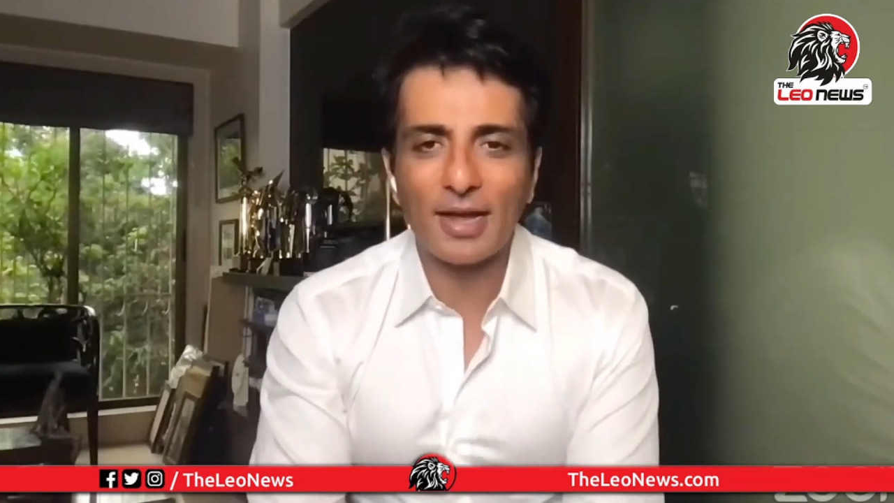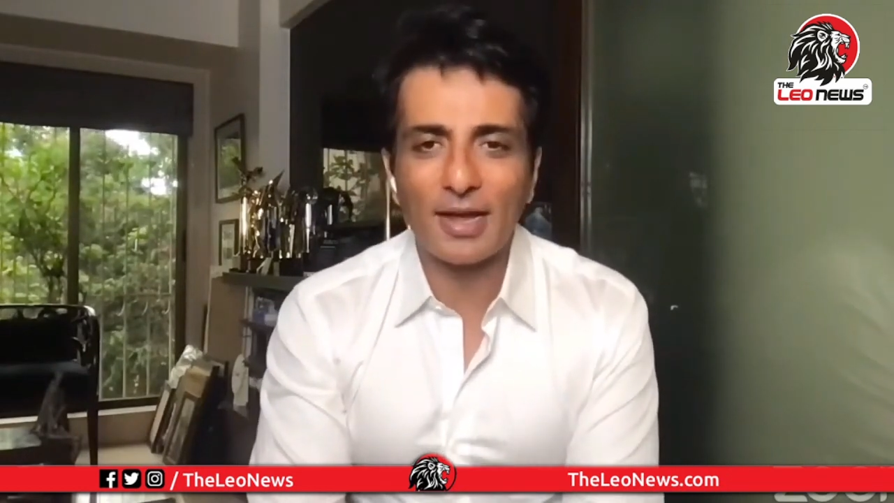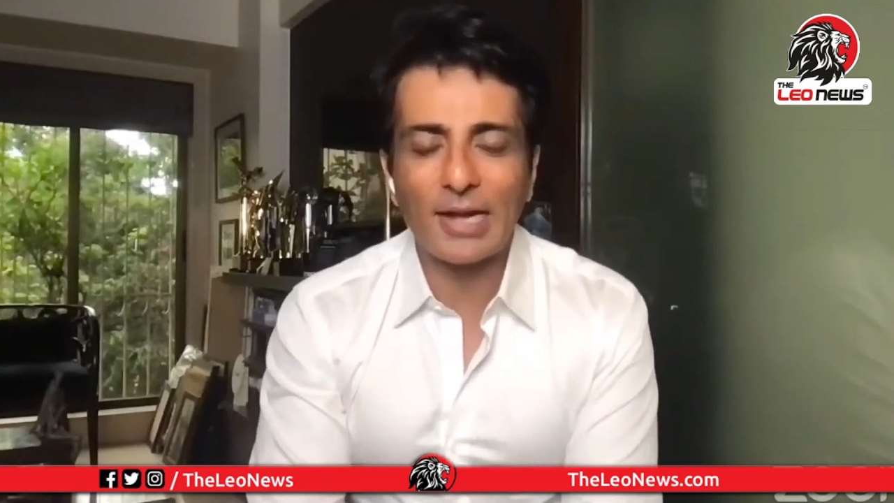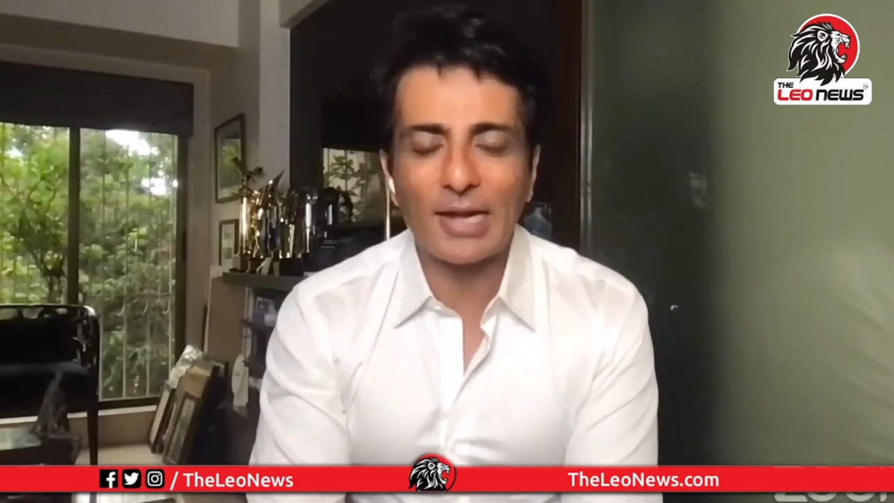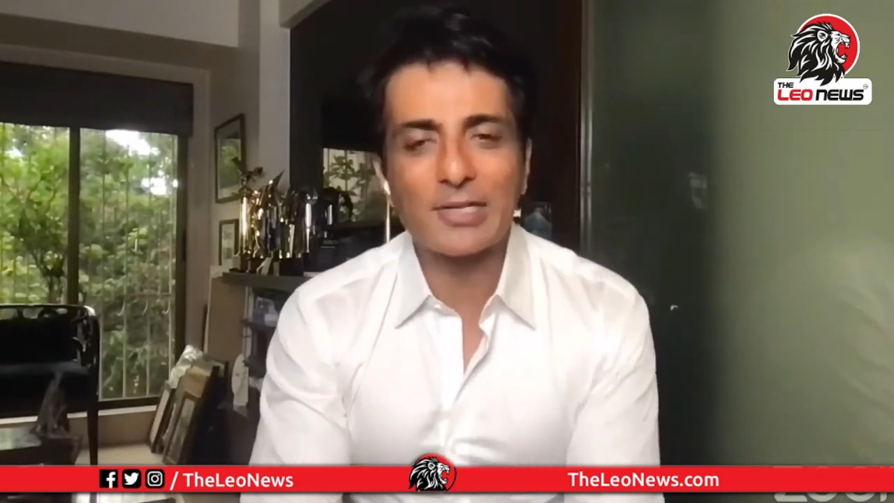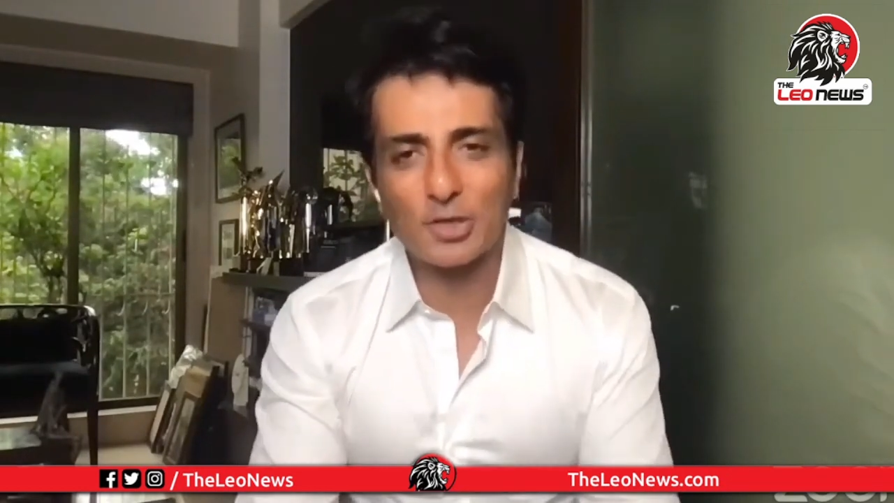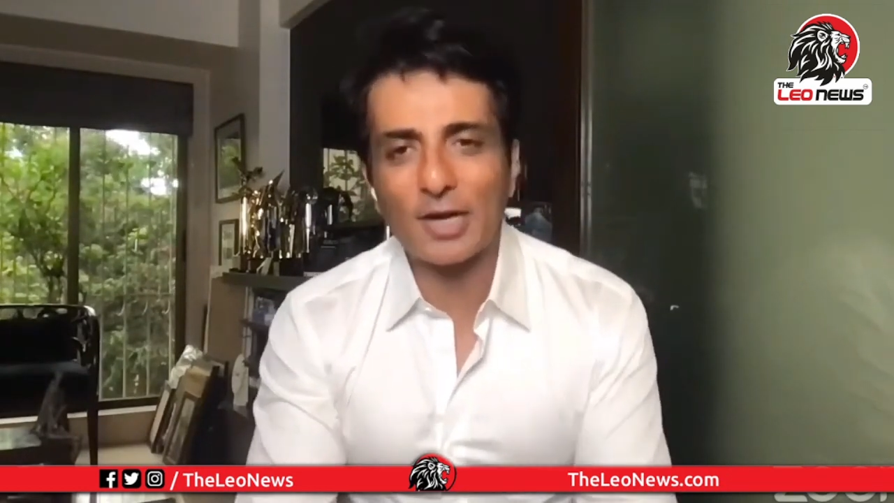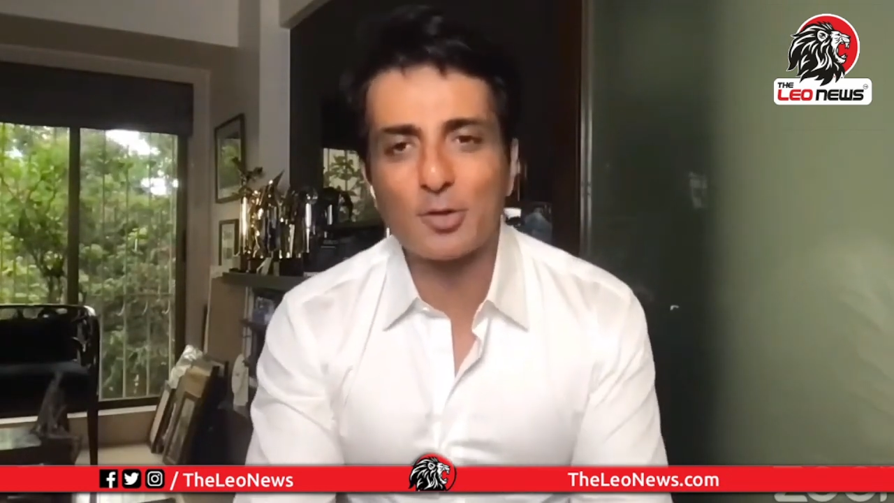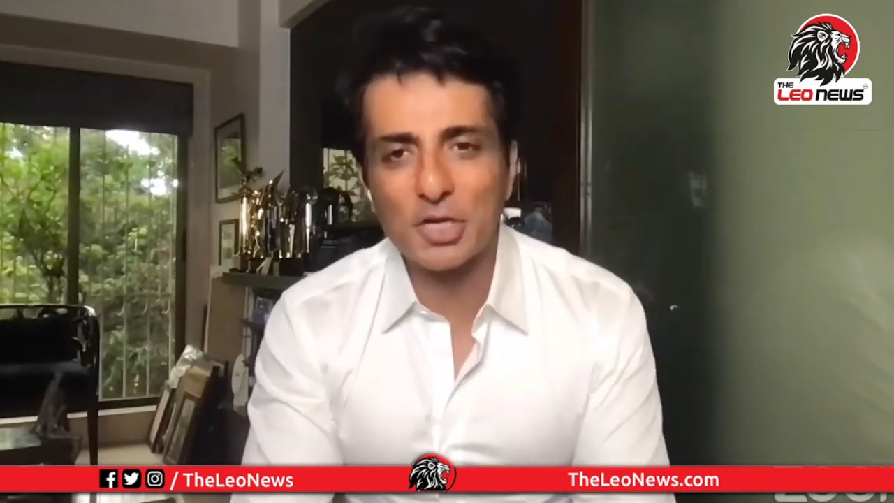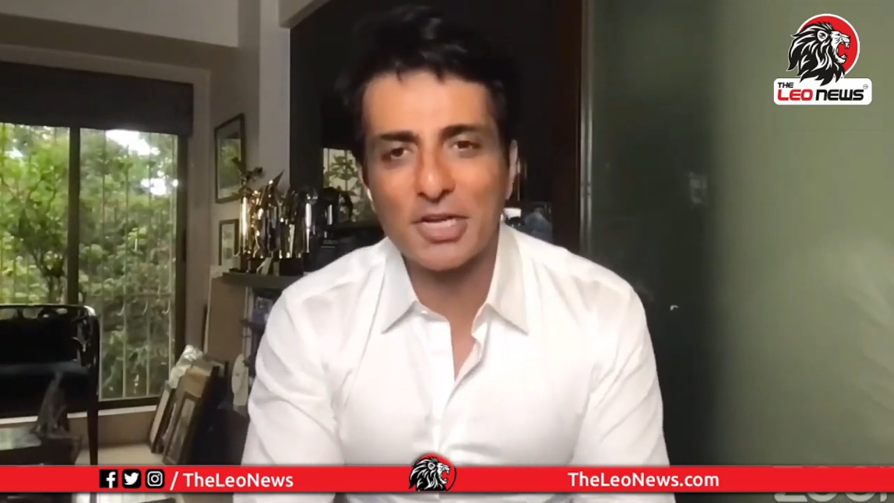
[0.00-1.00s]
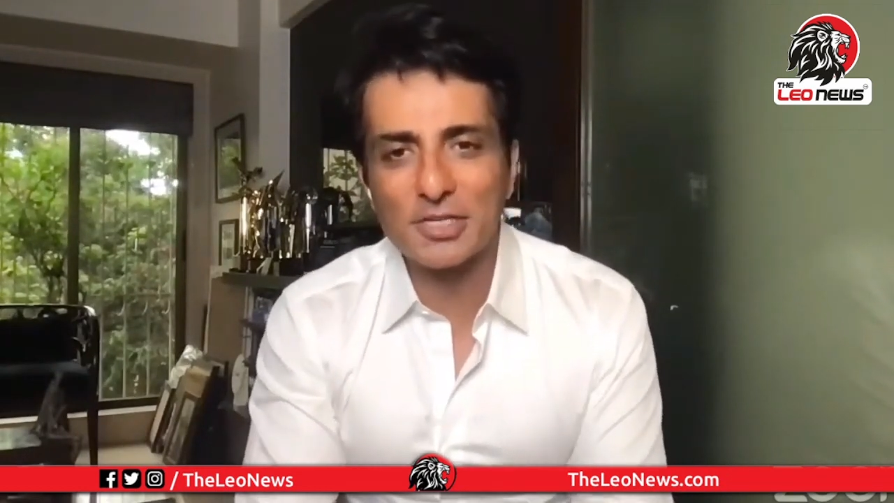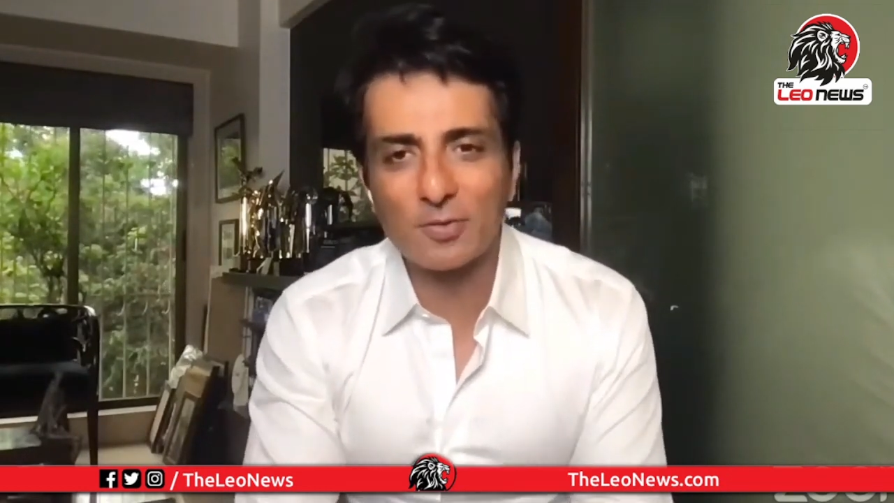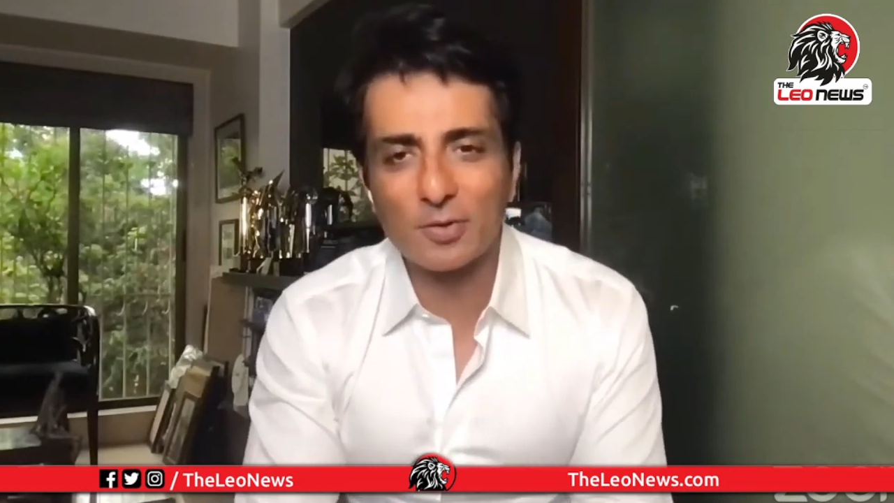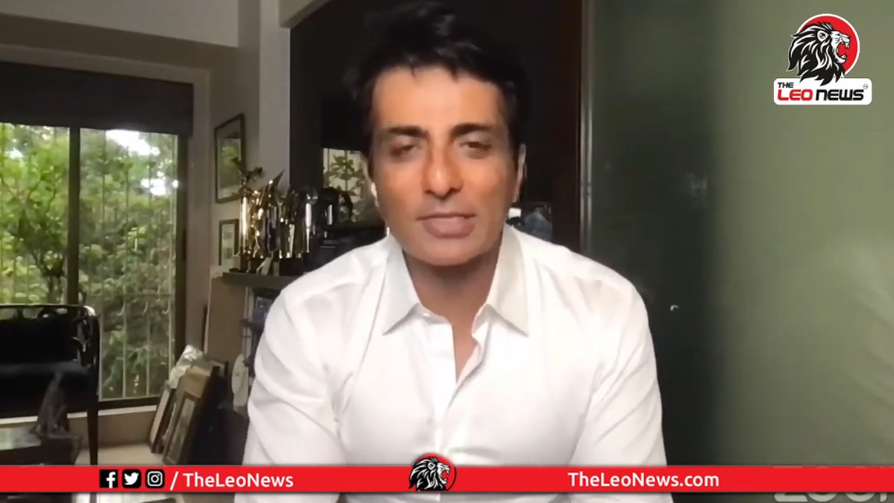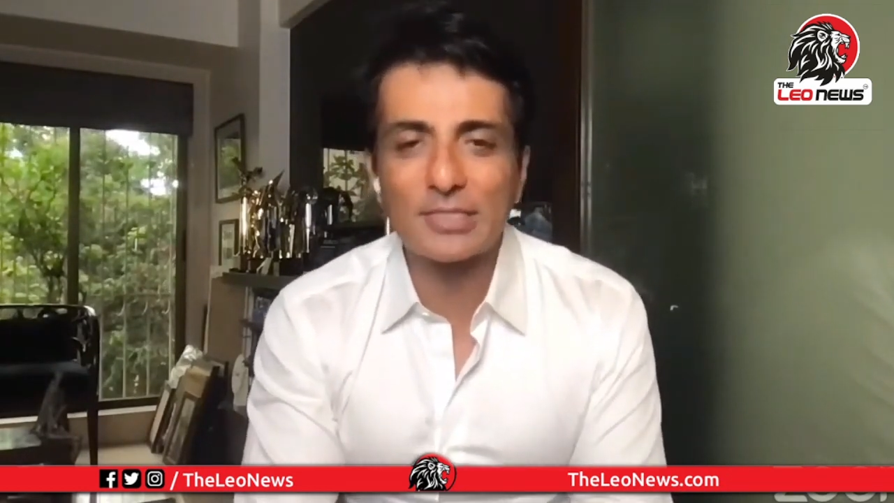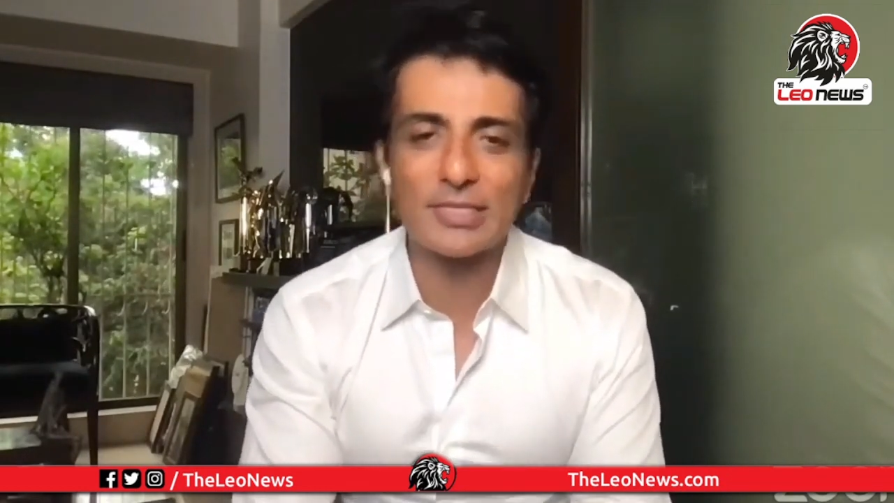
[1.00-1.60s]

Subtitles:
And let's try to change the world,